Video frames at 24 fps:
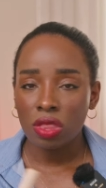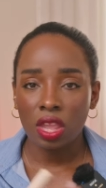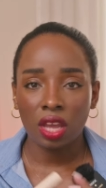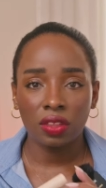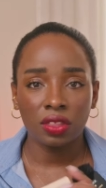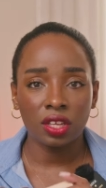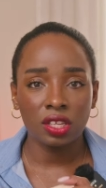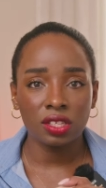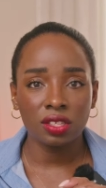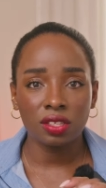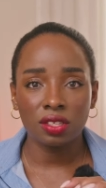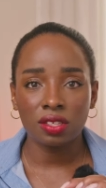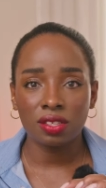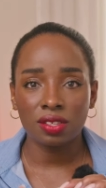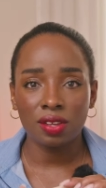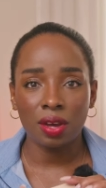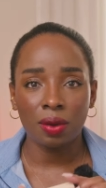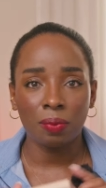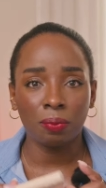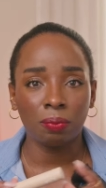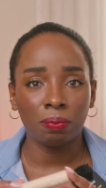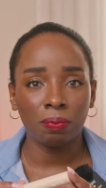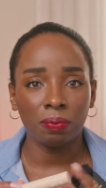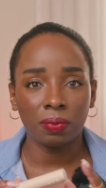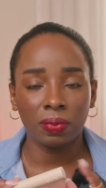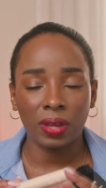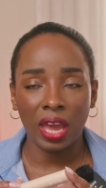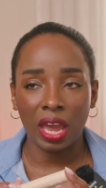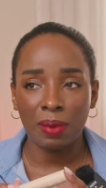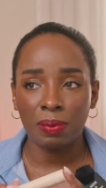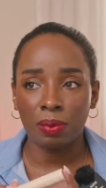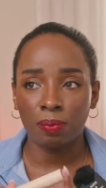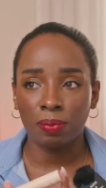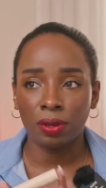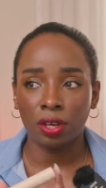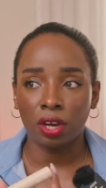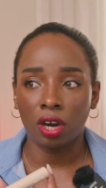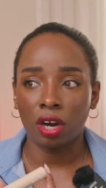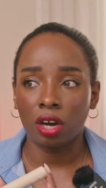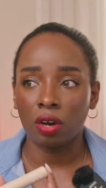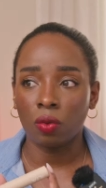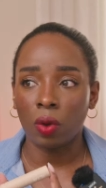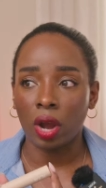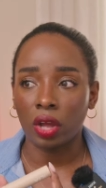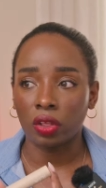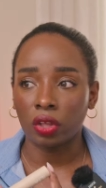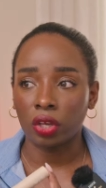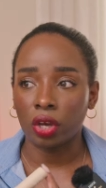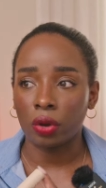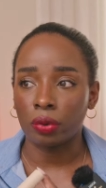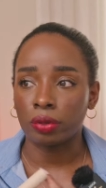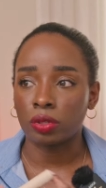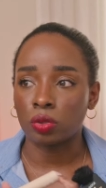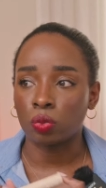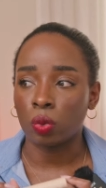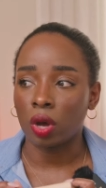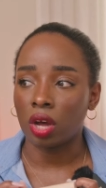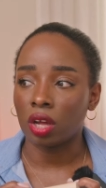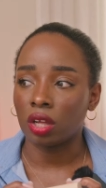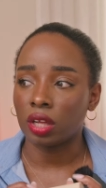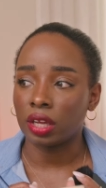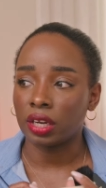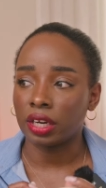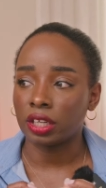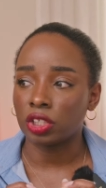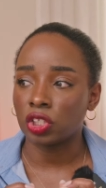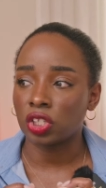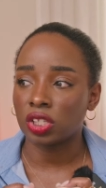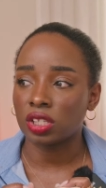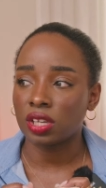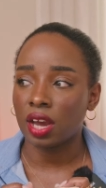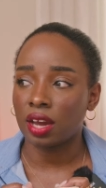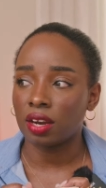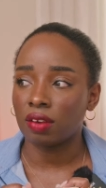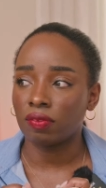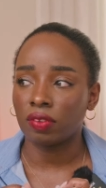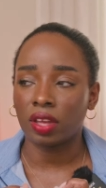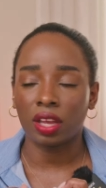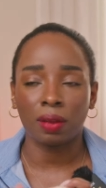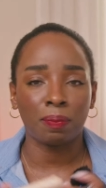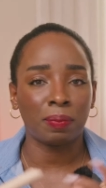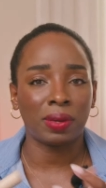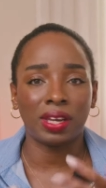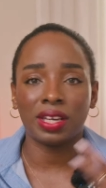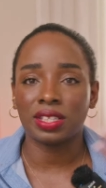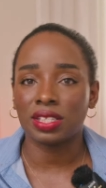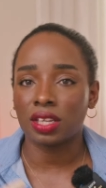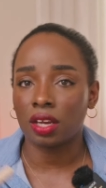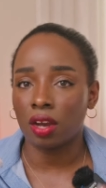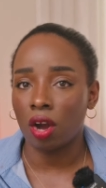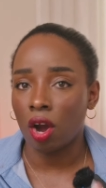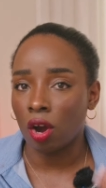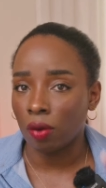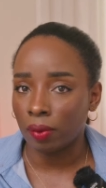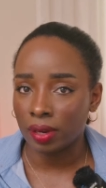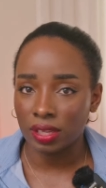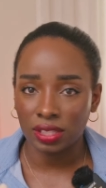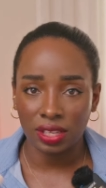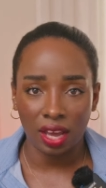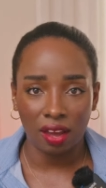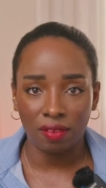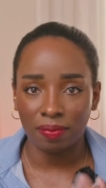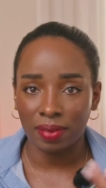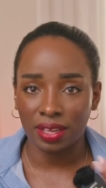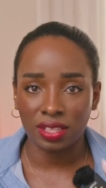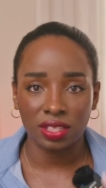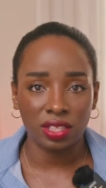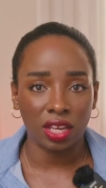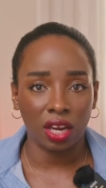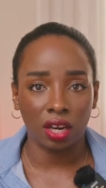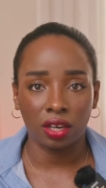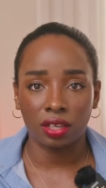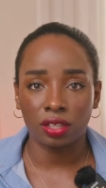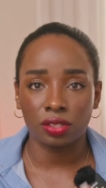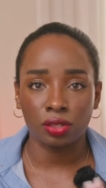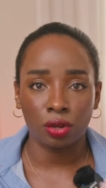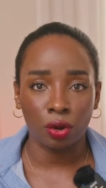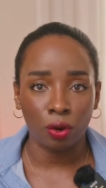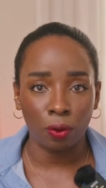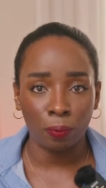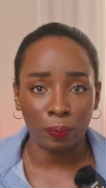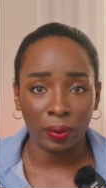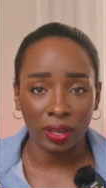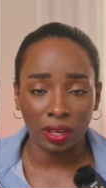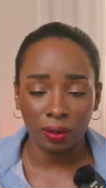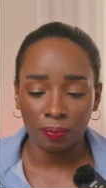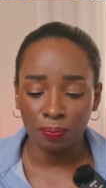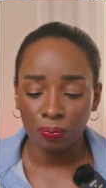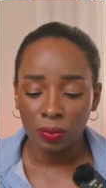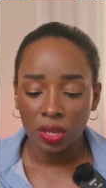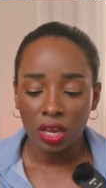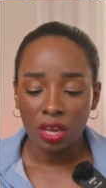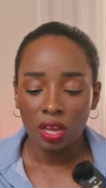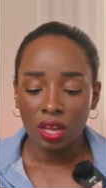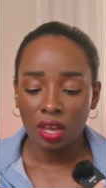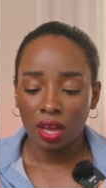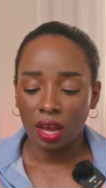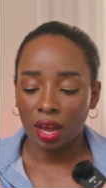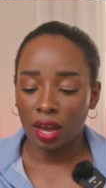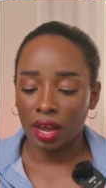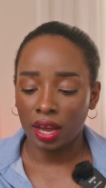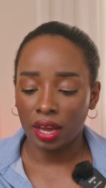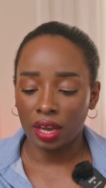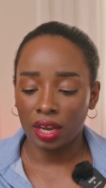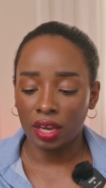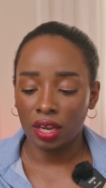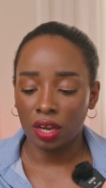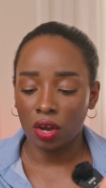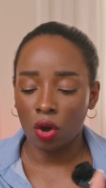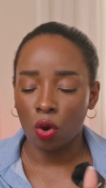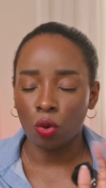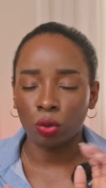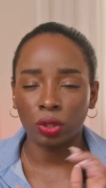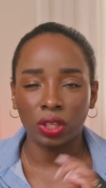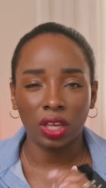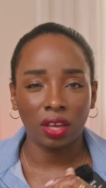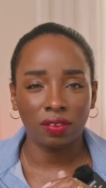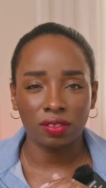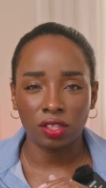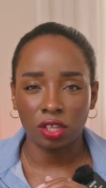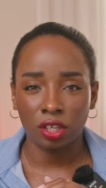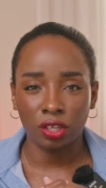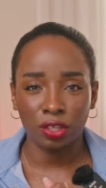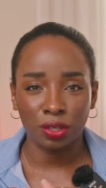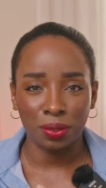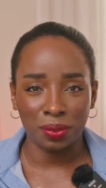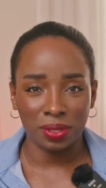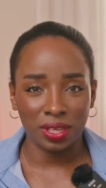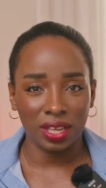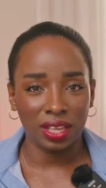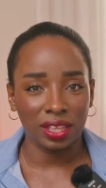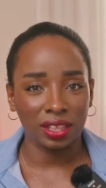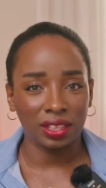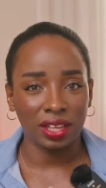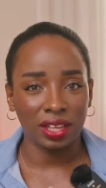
This came in PR a while ago as well. And I just kind of like, because I always have mascaras open, I only have started using it in the